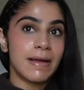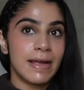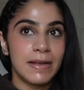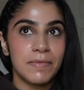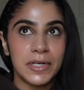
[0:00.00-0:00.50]

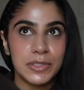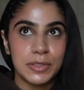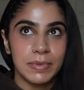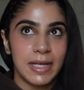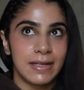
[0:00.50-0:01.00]
In
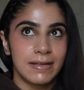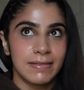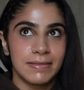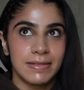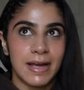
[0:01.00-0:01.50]
retrospect, like,
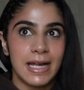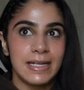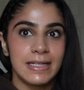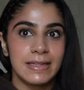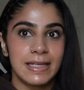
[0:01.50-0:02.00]
I
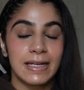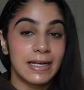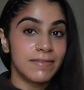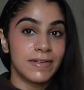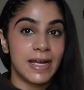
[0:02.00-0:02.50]
didn't think
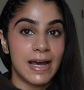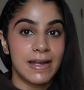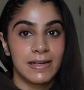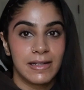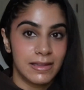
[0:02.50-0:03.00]
I even
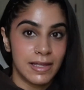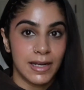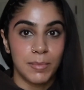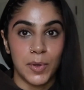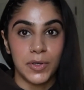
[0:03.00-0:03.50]
had an
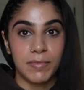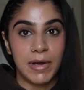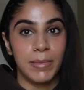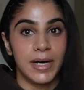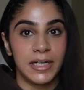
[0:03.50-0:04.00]
athletic bone in
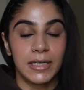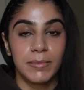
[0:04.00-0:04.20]
my body,